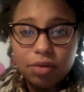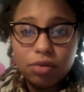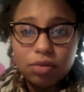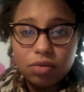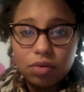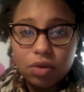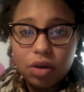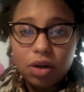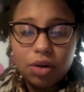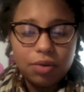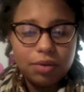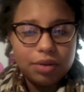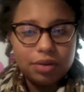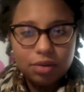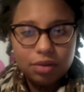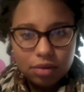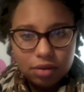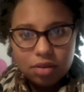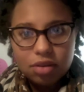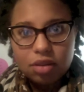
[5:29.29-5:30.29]
grow and
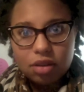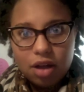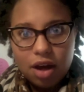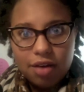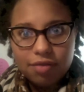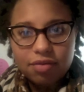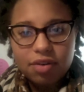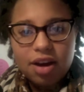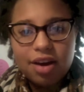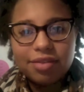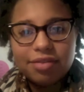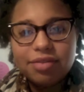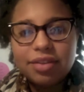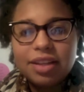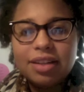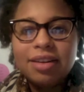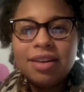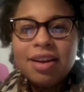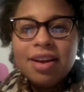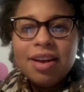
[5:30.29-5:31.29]
slough off
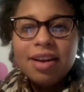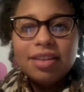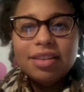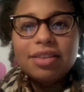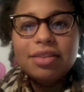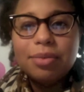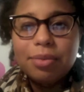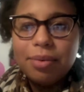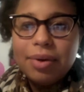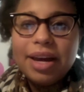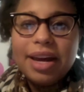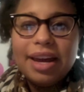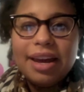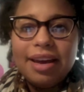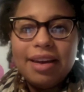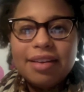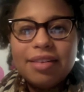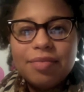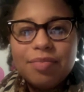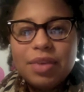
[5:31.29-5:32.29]
in
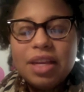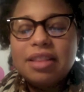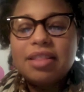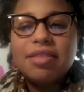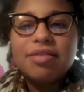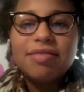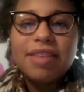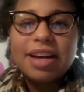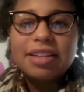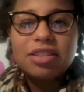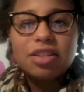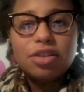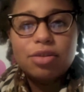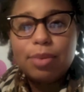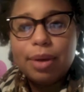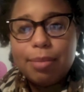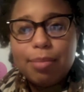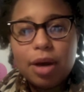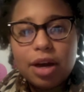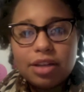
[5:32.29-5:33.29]
the fastest
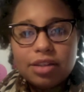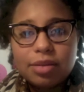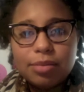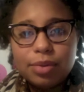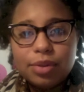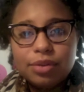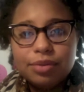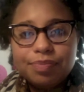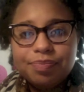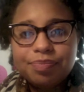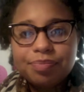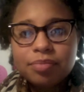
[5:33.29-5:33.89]
way possible.